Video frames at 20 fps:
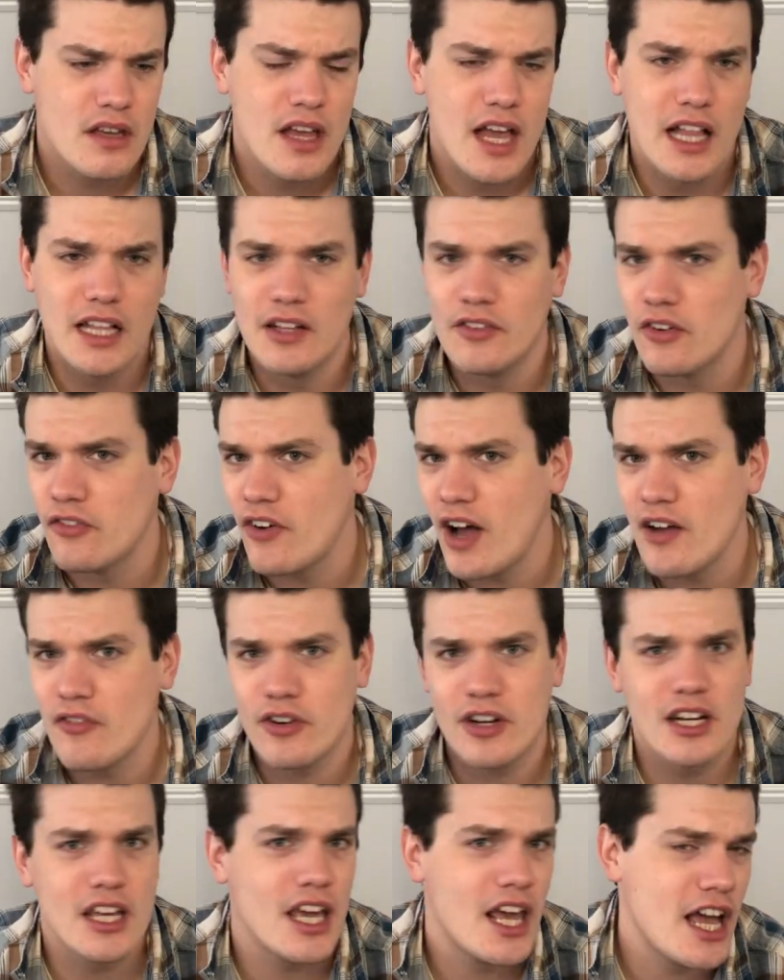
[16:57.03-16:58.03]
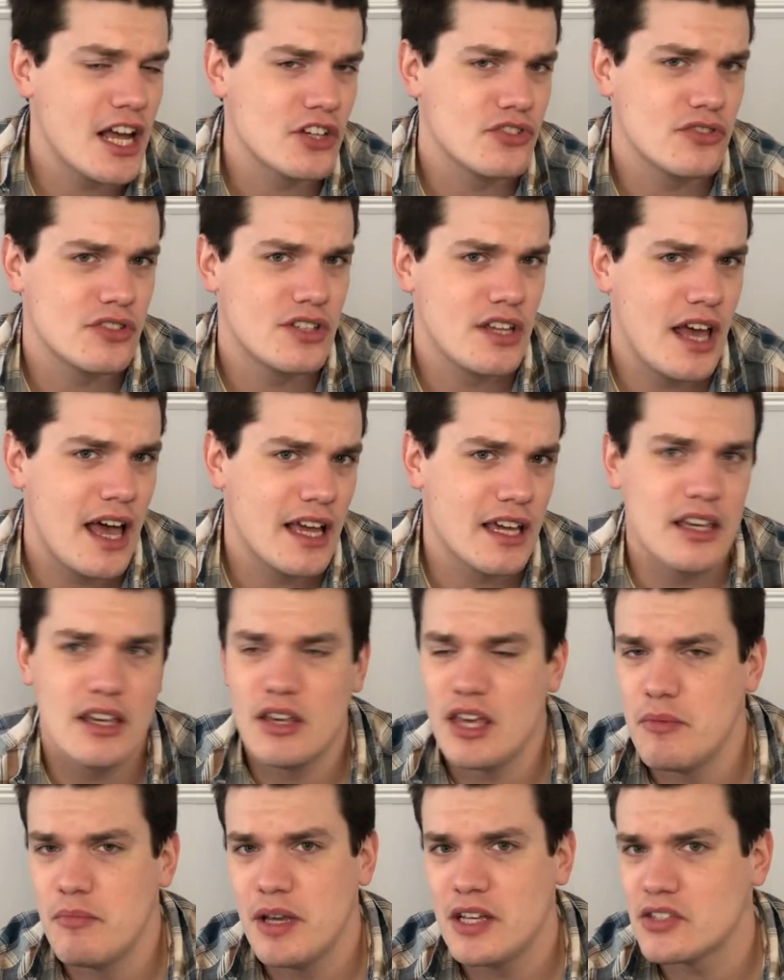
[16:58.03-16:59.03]
At level 5, we're going to get extra attack,
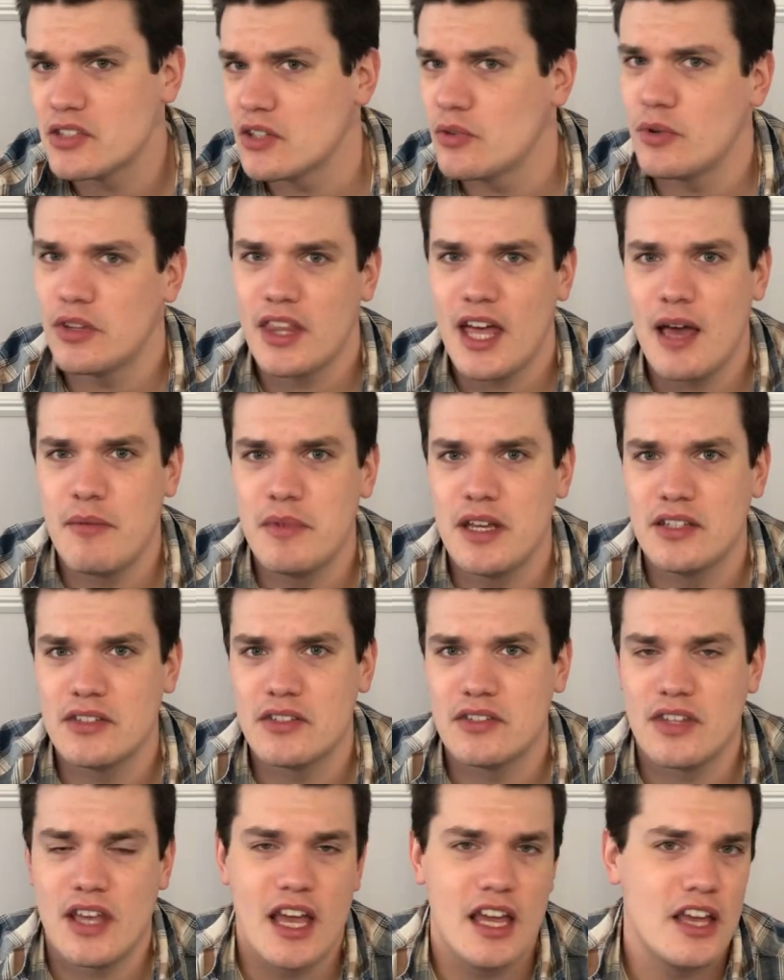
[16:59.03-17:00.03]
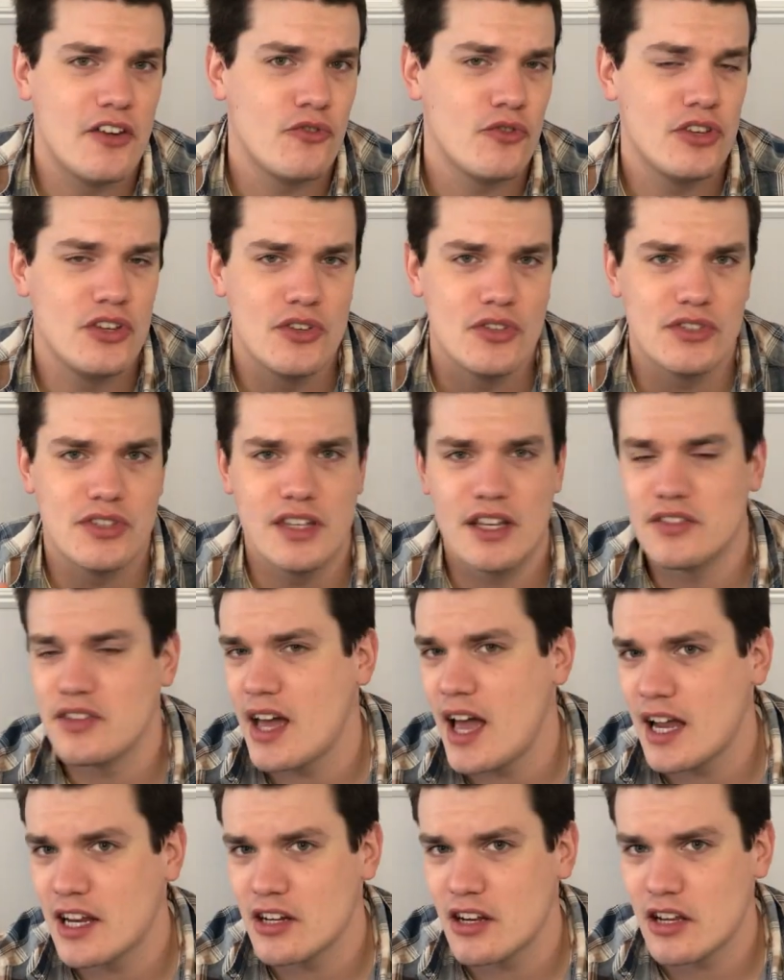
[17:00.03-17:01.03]
and basically what that means is that if we use the
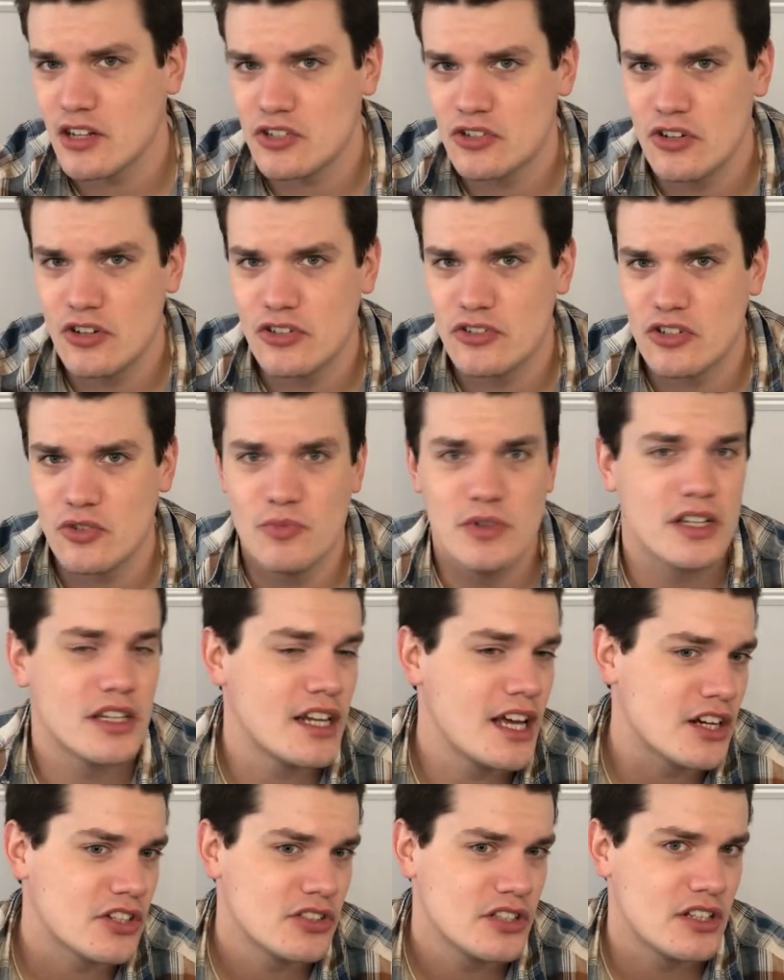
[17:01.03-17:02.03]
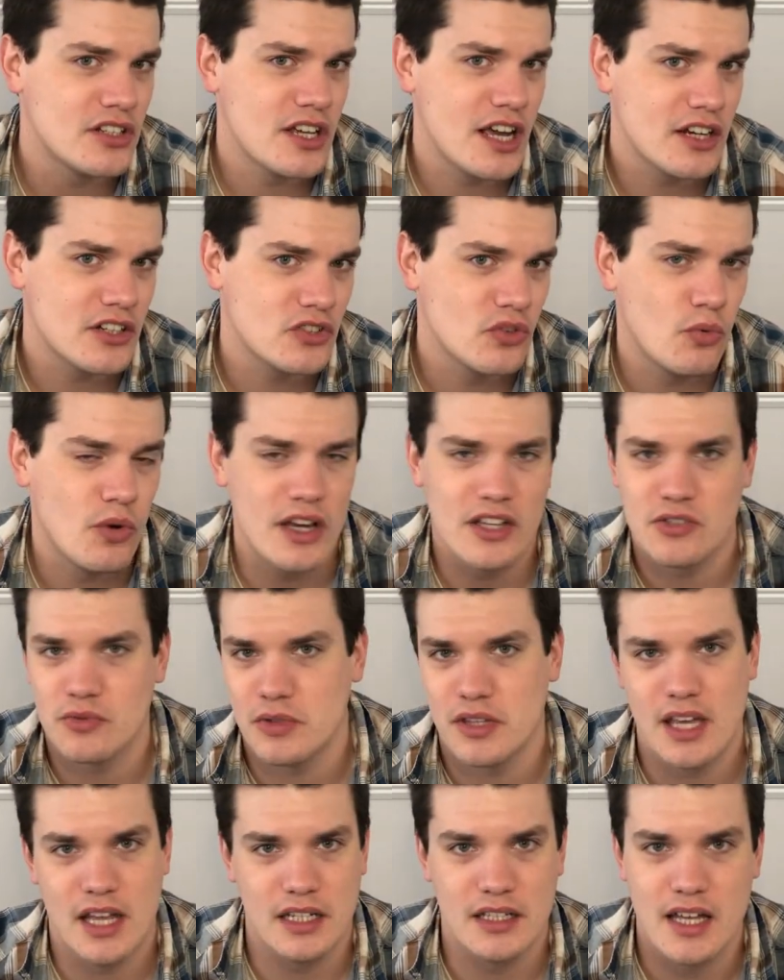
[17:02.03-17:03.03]
attack action on our turn, we can actually attack twice
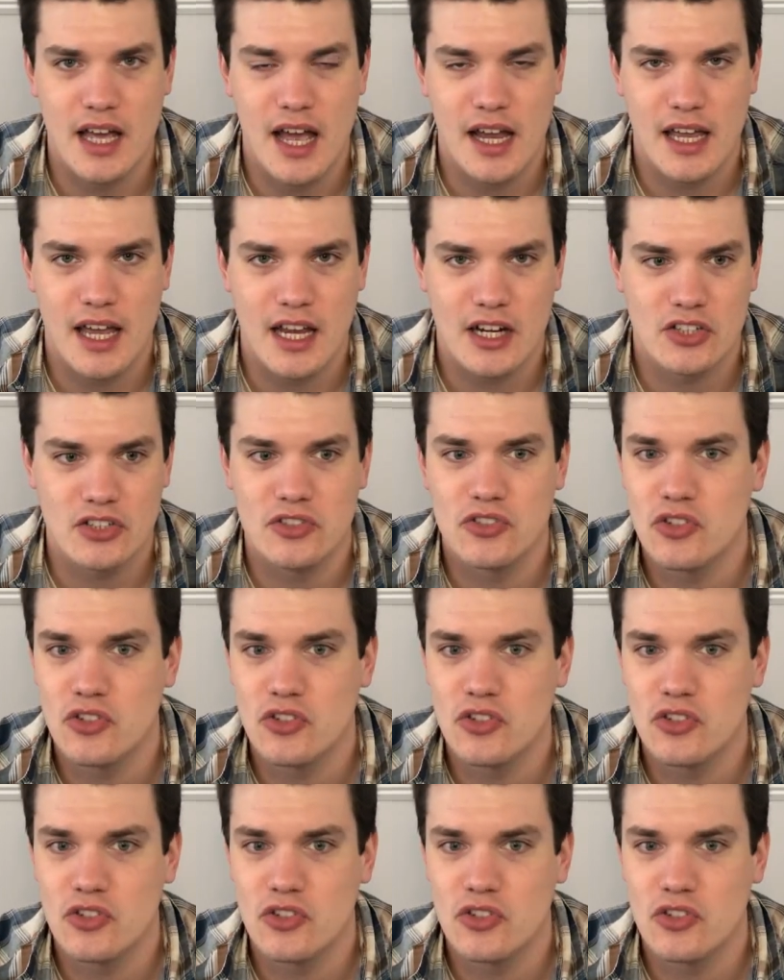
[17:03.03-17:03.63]
with that attack action.